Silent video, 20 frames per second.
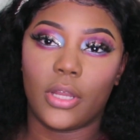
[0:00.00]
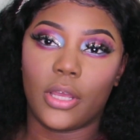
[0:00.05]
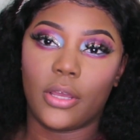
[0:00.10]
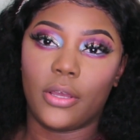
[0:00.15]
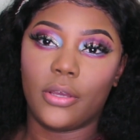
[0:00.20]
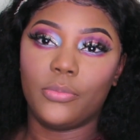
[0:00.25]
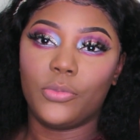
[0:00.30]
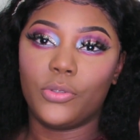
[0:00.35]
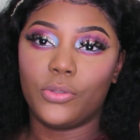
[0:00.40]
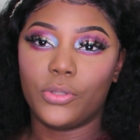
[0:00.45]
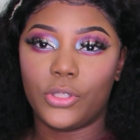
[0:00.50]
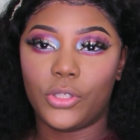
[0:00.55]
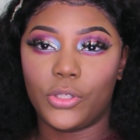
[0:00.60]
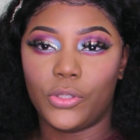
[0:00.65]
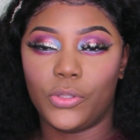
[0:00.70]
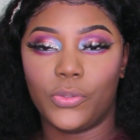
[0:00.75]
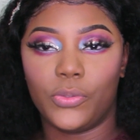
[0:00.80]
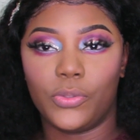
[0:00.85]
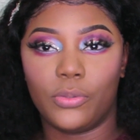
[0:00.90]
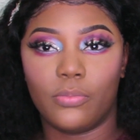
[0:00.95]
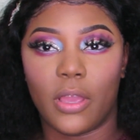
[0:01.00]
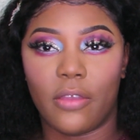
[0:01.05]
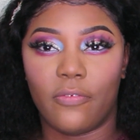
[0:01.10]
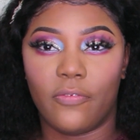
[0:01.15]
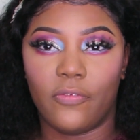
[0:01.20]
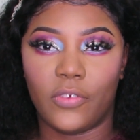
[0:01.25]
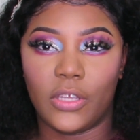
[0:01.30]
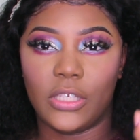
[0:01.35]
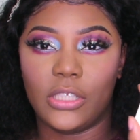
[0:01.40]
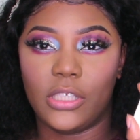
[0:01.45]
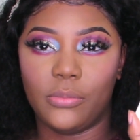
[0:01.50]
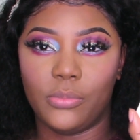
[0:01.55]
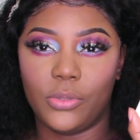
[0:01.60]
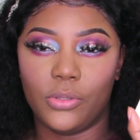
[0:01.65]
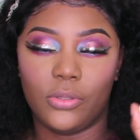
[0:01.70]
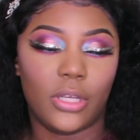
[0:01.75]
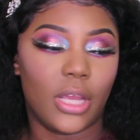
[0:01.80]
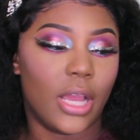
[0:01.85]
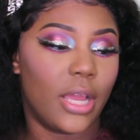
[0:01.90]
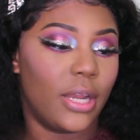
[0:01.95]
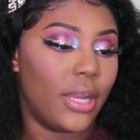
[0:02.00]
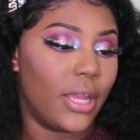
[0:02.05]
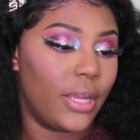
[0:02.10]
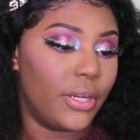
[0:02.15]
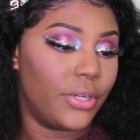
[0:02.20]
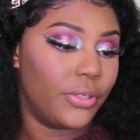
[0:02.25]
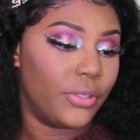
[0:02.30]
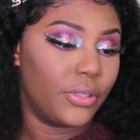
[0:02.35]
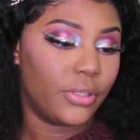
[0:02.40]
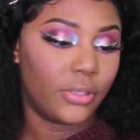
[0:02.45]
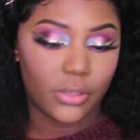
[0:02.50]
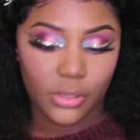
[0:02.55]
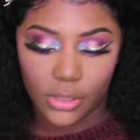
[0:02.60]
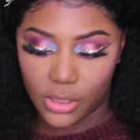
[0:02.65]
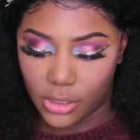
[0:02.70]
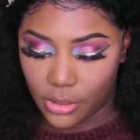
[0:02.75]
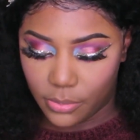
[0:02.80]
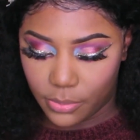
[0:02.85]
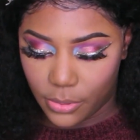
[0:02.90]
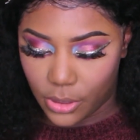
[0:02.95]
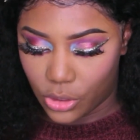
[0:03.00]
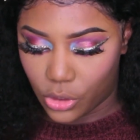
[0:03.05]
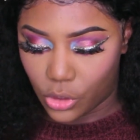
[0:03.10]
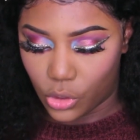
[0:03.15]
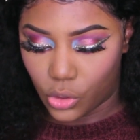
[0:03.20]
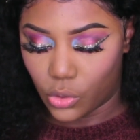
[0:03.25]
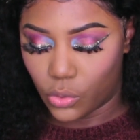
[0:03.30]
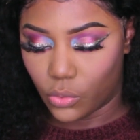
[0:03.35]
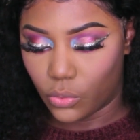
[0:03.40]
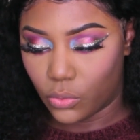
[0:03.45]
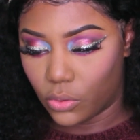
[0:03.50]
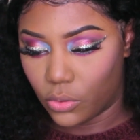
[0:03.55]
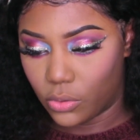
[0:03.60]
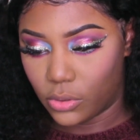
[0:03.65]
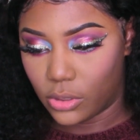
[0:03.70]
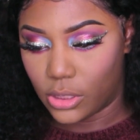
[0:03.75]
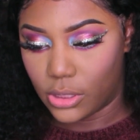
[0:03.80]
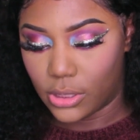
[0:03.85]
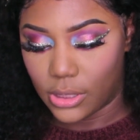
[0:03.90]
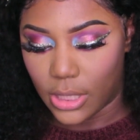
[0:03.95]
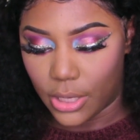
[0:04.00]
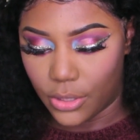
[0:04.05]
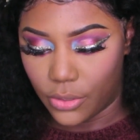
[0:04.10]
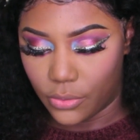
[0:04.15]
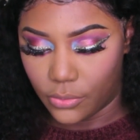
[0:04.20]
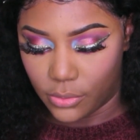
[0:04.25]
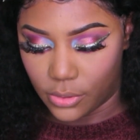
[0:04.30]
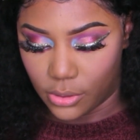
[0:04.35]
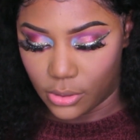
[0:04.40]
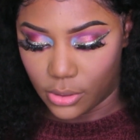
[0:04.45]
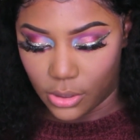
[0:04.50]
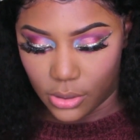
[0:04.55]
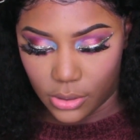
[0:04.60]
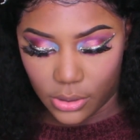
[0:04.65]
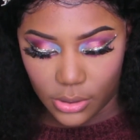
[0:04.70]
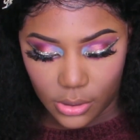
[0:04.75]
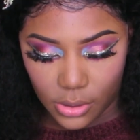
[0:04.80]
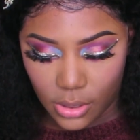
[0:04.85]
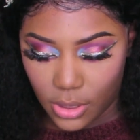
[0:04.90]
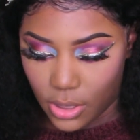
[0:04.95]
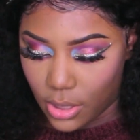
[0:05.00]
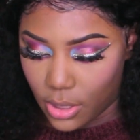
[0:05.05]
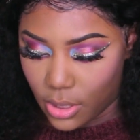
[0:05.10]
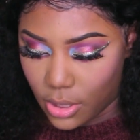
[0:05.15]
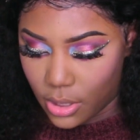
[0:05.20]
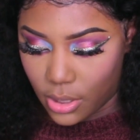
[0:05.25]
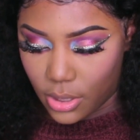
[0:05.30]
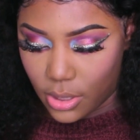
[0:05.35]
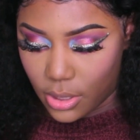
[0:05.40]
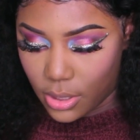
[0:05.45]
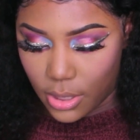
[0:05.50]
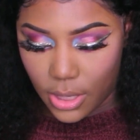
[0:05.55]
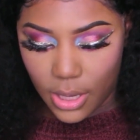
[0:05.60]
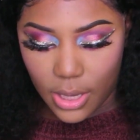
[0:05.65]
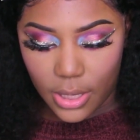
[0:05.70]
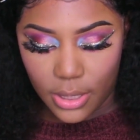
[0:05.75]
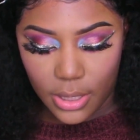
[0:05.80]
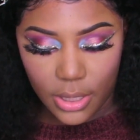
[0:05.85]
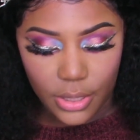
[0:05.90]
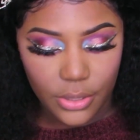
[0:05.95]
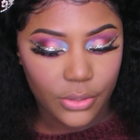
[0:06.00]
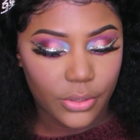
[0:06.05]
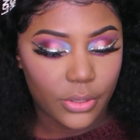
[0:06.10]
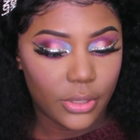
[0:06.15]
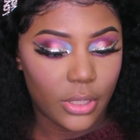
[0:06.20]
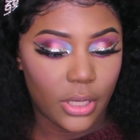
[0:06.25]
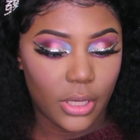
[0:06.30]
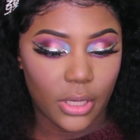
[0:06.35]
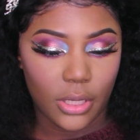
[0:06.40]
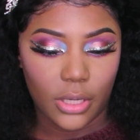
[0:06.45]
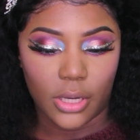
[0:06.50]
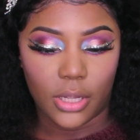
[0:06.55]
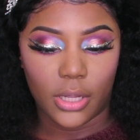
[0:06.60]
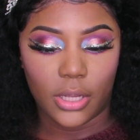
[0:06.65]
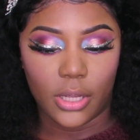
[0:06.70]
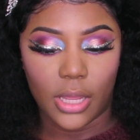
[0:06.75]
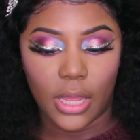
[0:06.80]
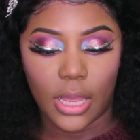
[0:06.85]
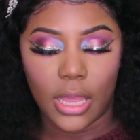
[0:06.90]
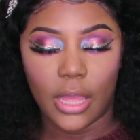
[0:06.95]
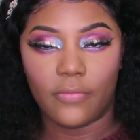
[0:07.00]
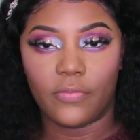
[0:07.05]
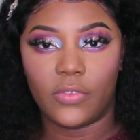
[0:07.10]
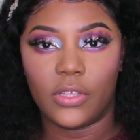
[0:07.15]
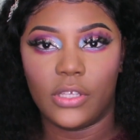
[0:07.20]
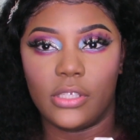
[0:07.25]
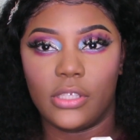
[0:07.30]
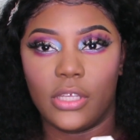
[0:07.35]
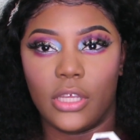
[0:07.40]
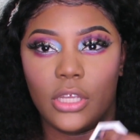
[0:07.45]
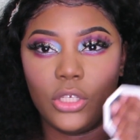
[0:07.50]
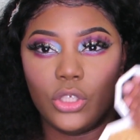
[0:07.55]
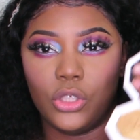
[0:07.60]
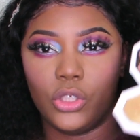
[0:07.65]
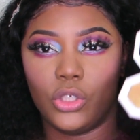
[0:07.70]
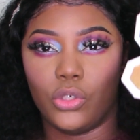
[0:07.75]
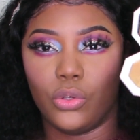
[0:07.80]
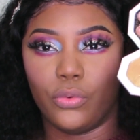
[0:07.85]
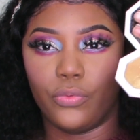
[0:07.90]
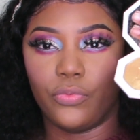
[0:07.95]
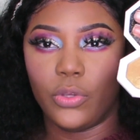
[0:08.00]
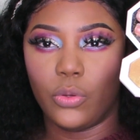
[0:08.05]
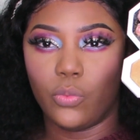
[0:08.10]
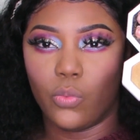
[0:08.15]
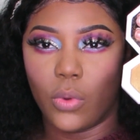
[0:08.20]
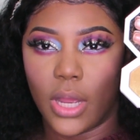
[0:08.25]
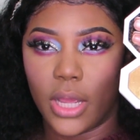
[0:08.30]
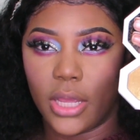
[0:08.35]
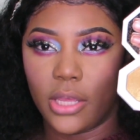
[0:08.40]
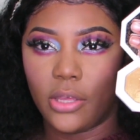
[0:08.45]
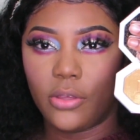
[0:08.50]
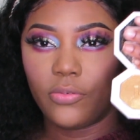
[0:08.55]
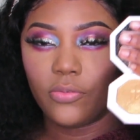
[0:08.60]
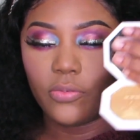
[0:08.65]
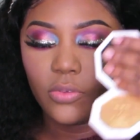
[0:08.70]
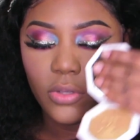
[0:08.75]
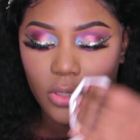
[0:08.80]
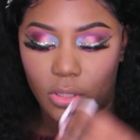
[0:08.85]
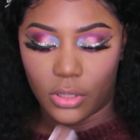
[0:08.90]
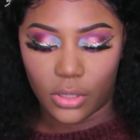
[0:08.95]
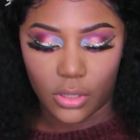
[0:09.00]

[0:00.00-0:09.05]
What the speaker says: now I'm going to use my Fenty Beauty highlighter. It's been so long since I used this highlighter, and I have this in Trophy Wife.